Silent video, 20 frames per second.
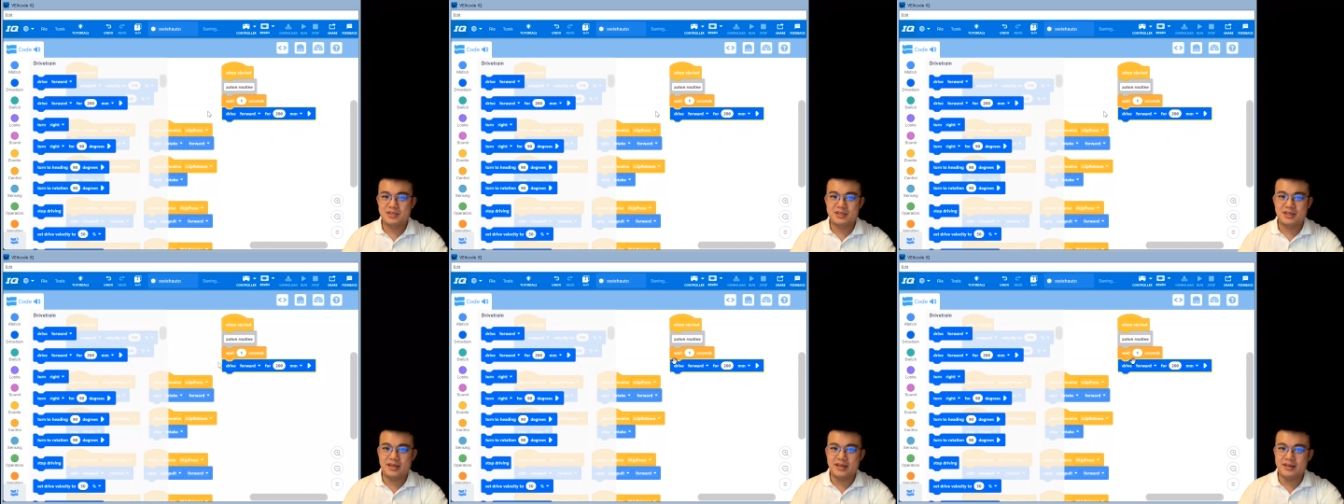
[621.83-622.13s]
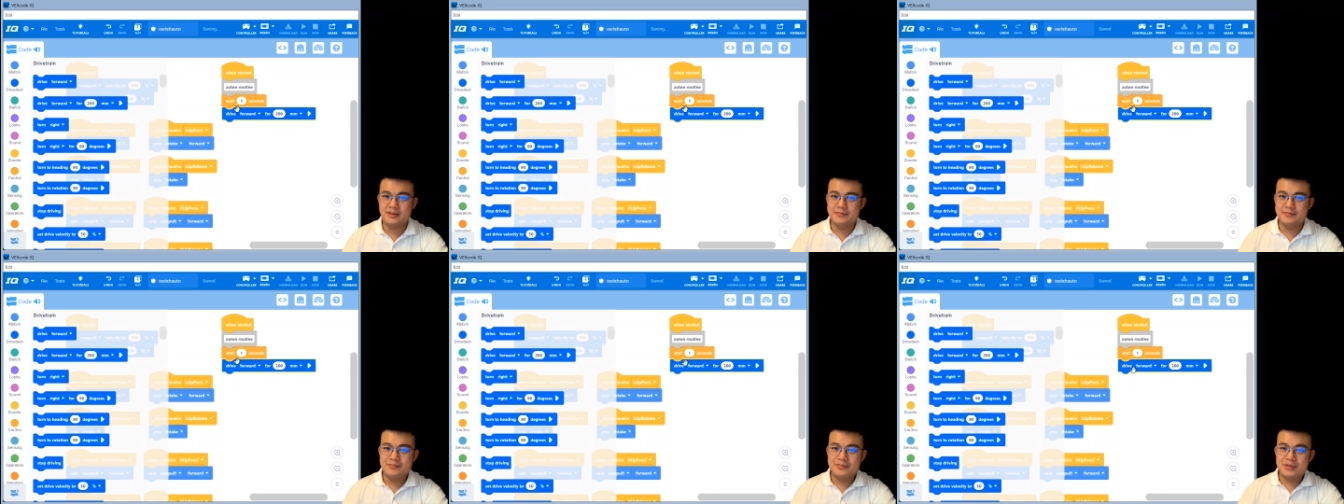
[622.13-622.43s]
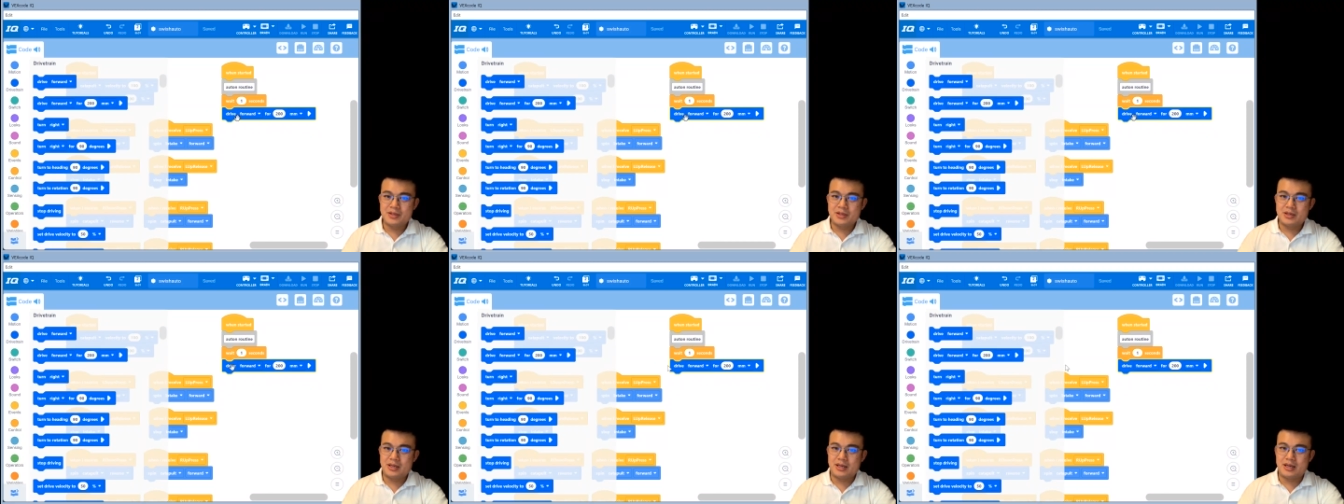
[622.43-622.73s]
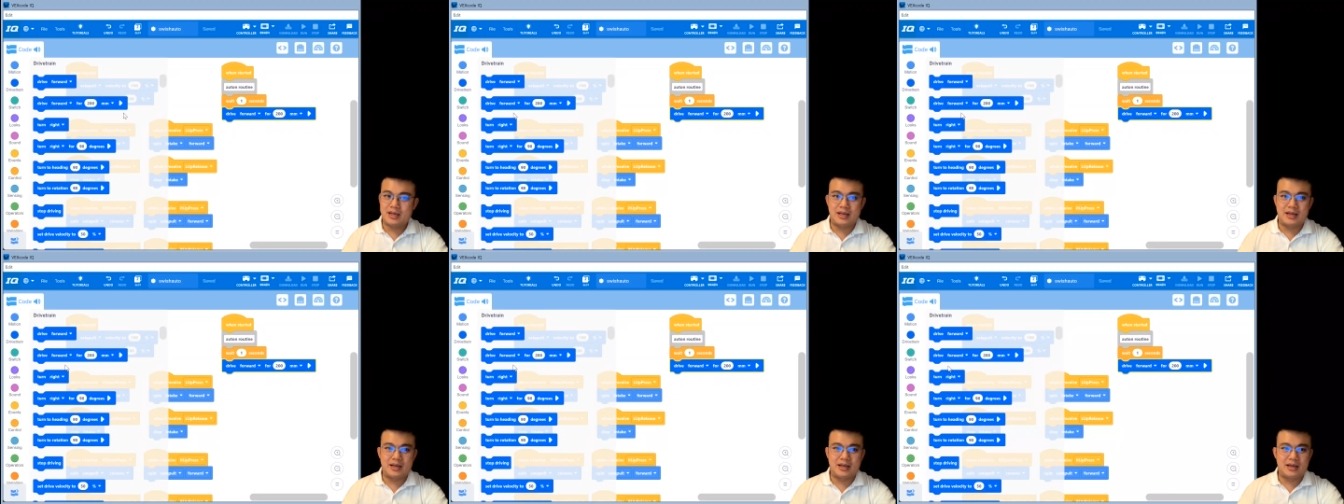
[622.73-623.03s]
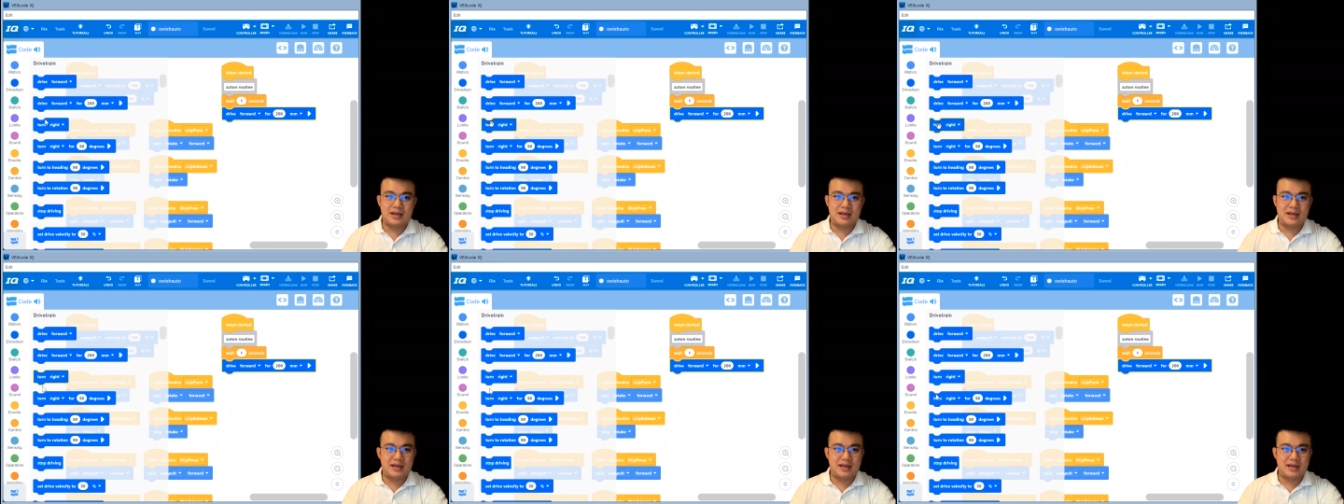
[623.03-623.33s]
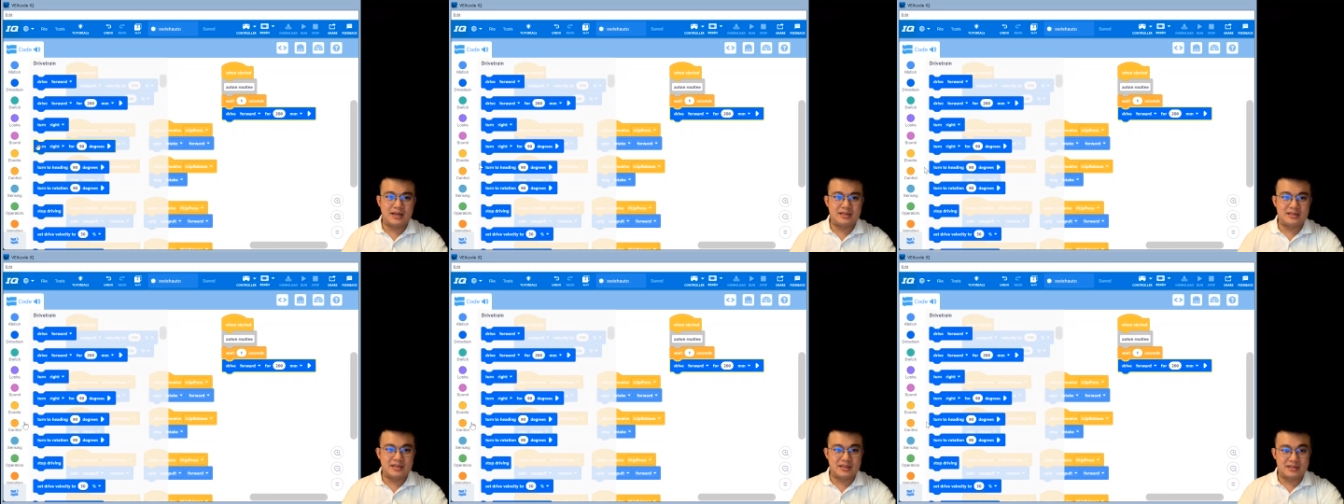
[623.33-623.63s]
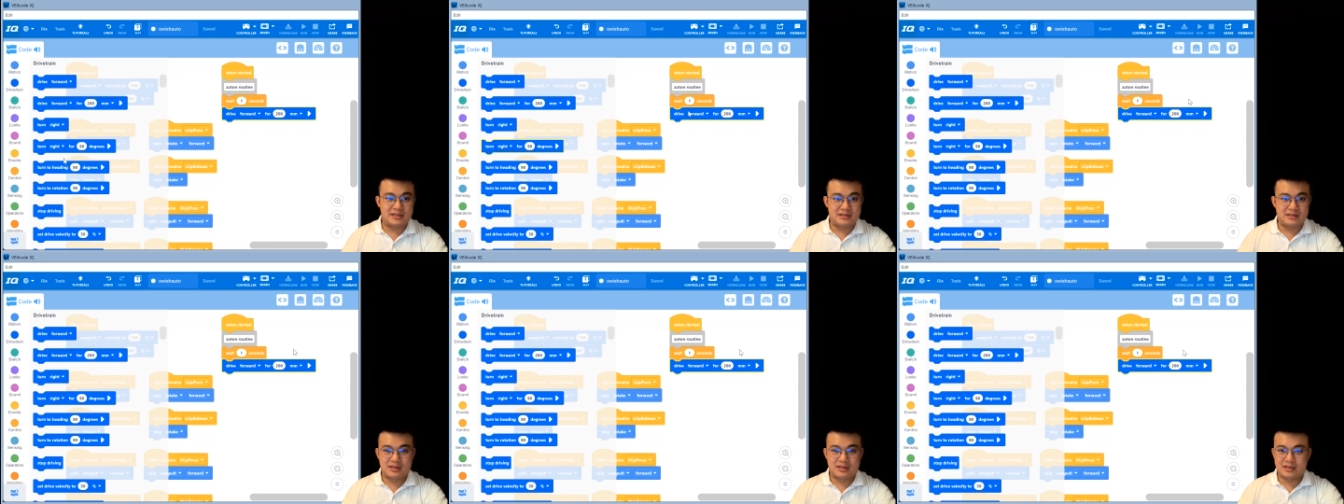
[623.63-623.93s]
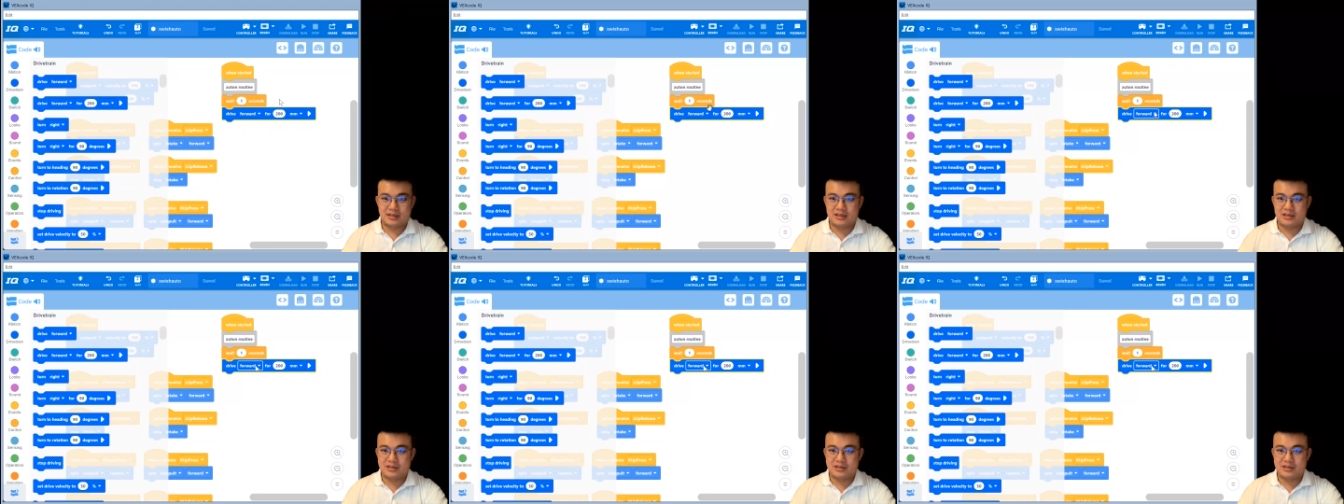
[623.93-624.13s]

Okay, uh, and then I